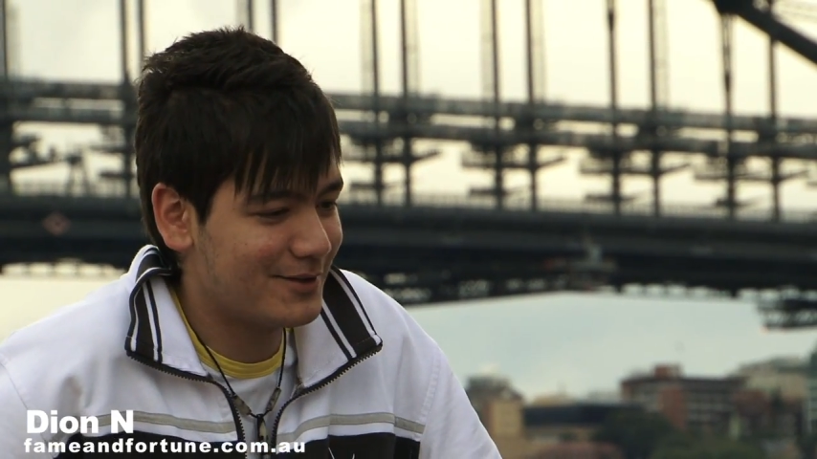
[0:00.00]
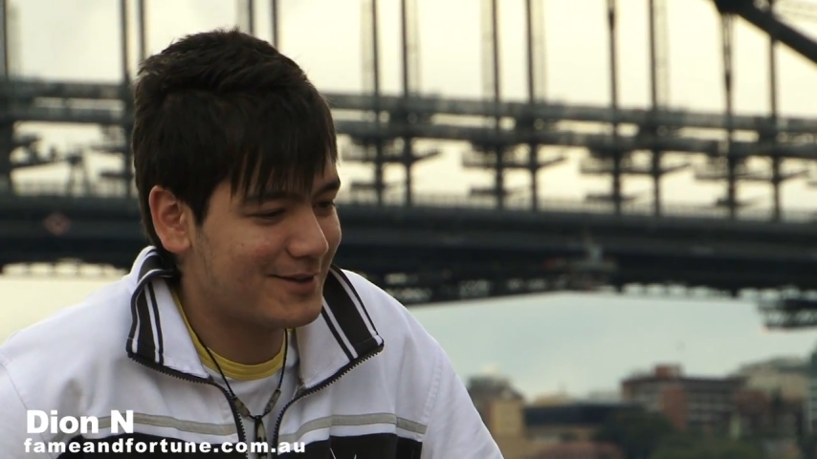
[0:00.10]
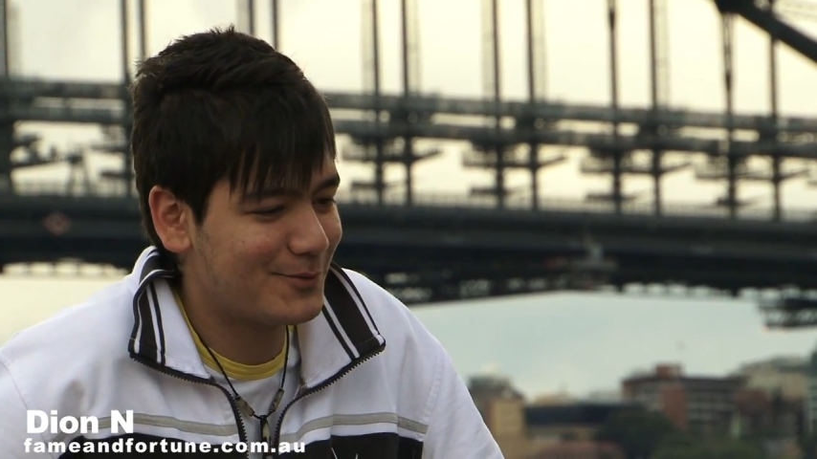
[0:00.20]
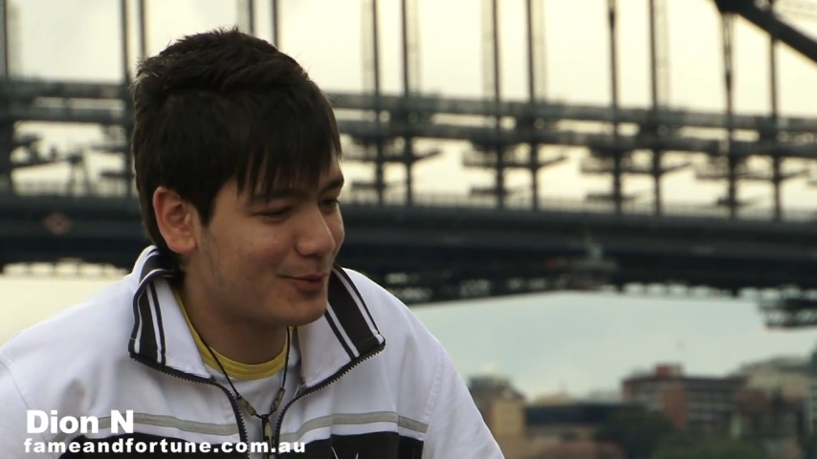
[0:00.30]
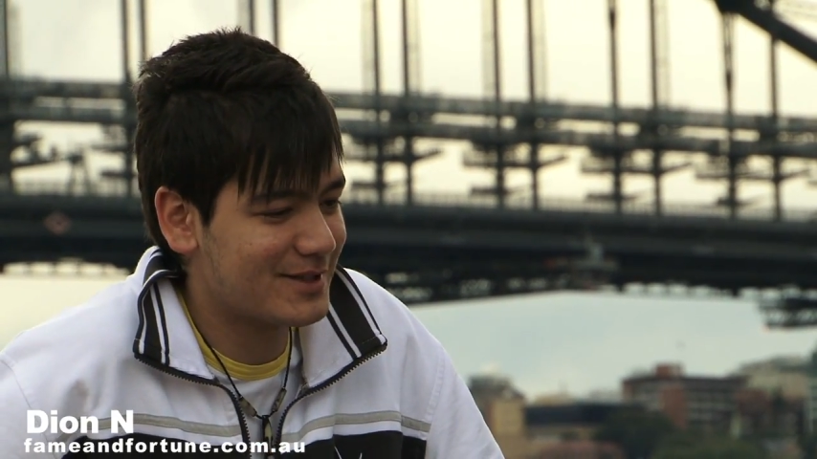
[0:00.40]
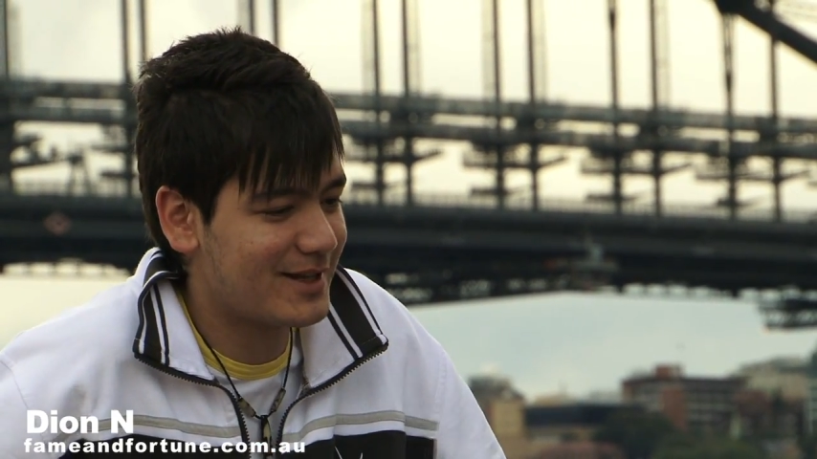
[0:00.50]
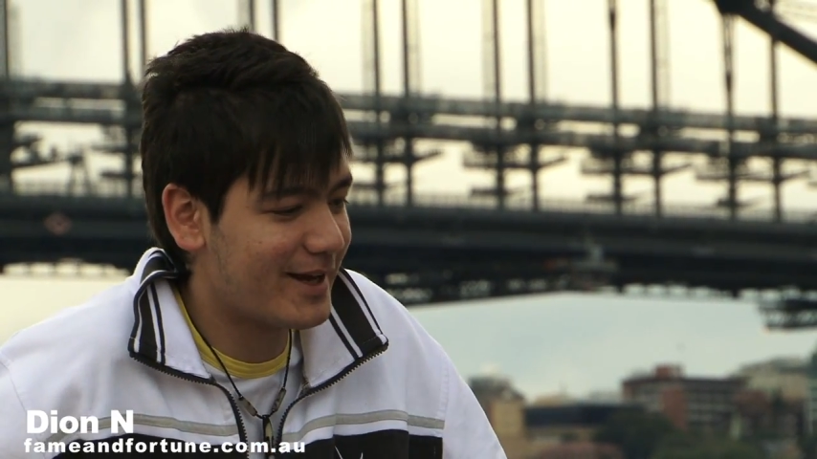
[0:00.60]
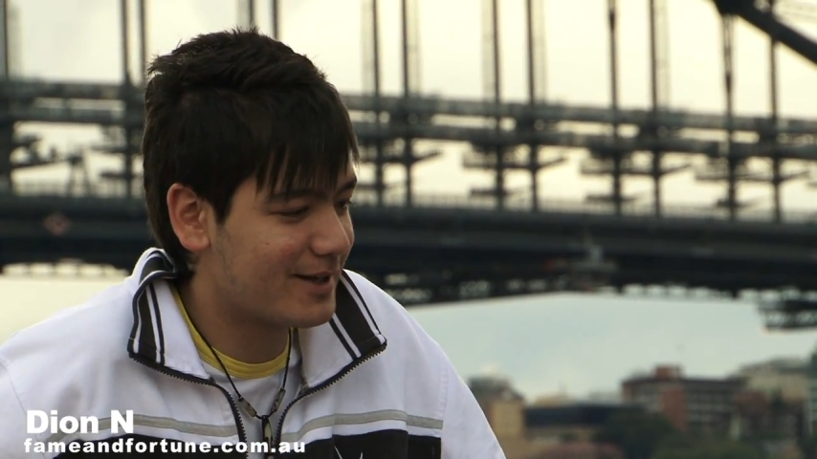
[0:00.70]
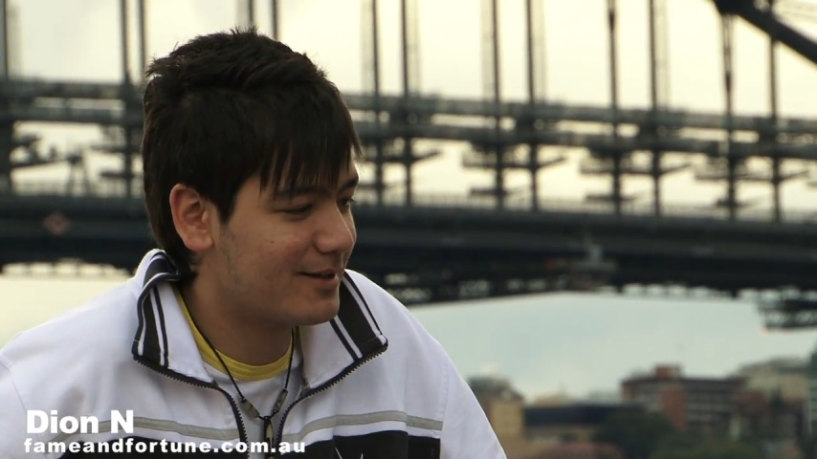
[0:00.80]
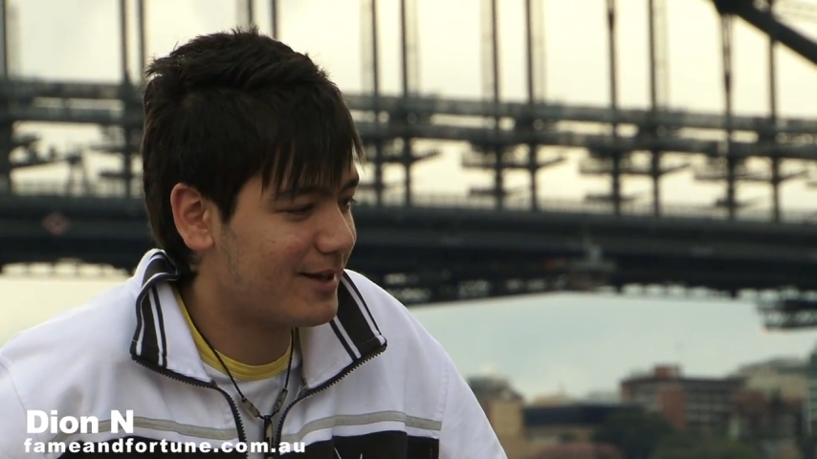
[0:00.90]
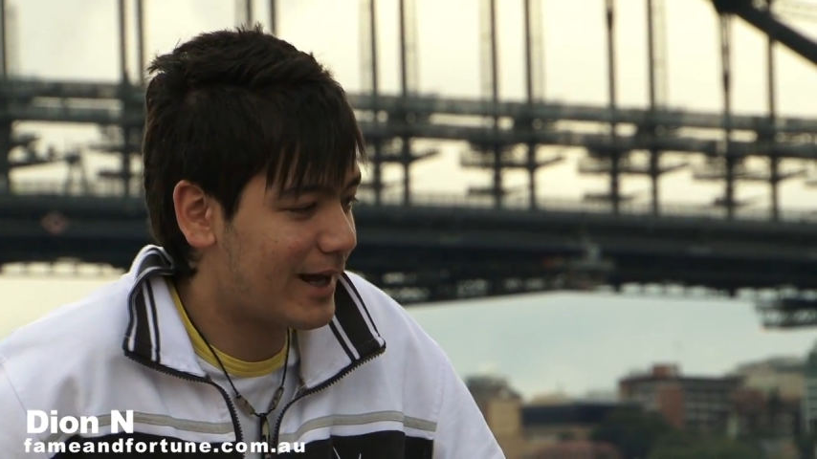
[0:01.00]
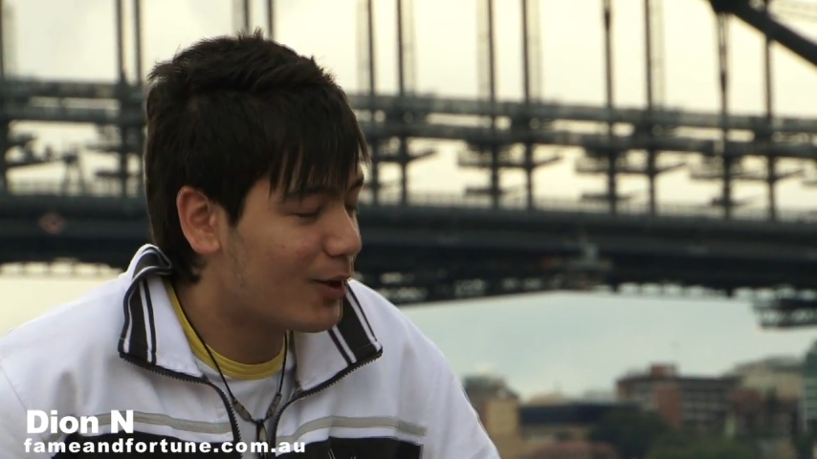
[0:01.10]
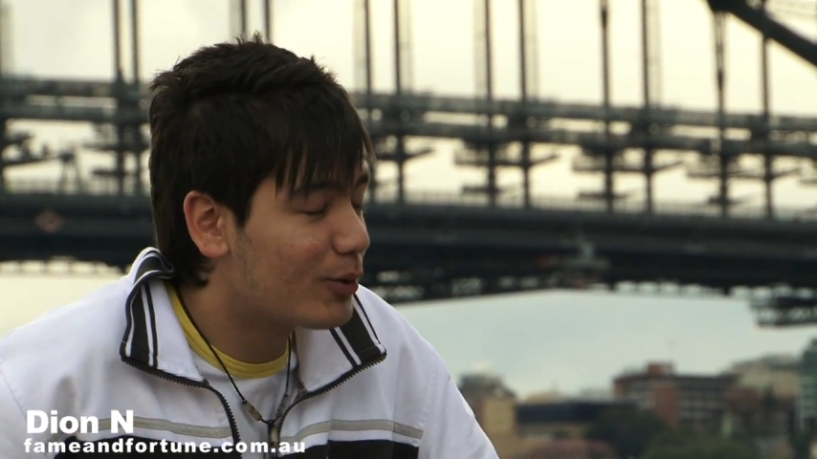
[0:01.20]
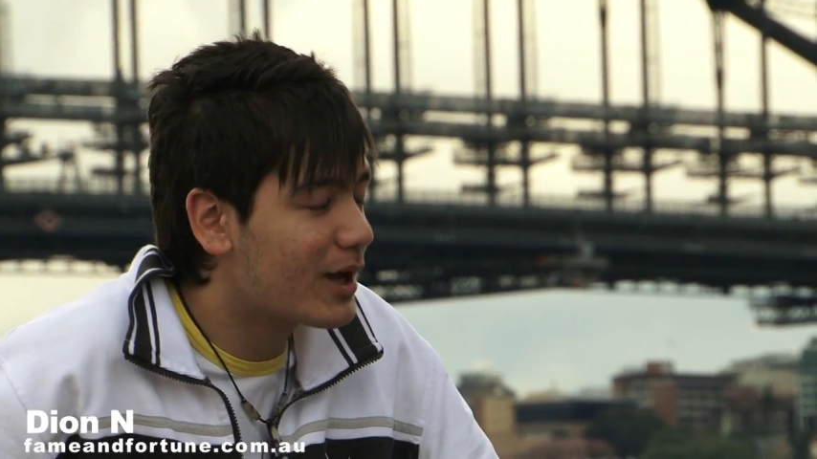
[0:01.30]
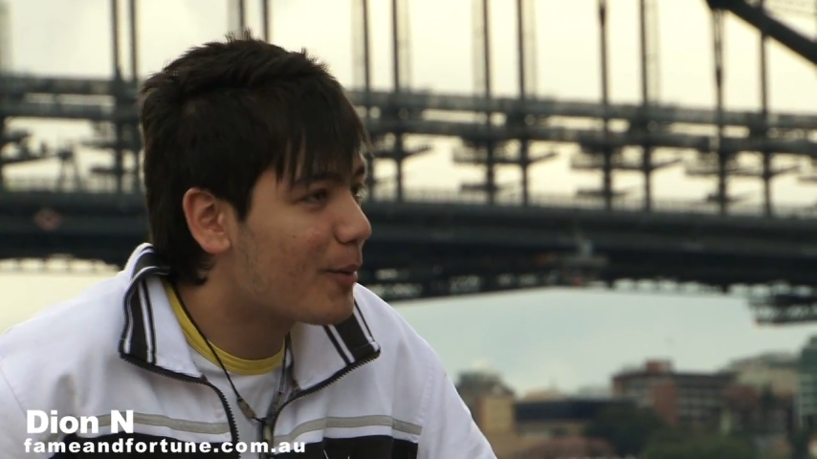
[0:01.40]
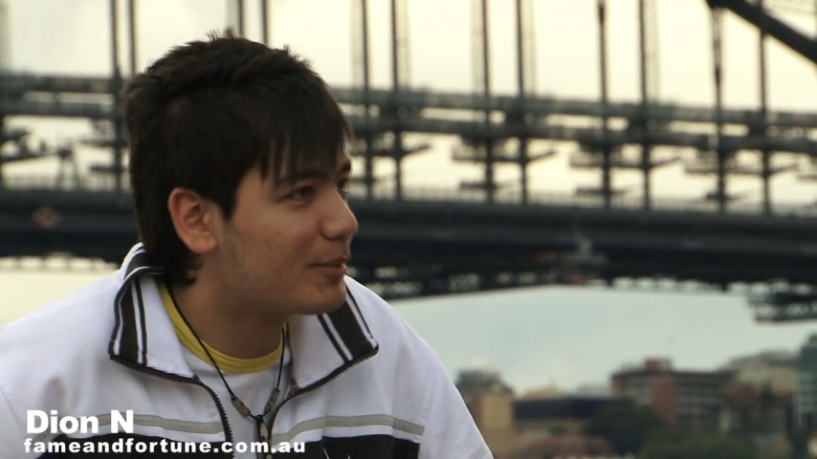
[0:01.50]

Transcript: it was like I don't know what happened,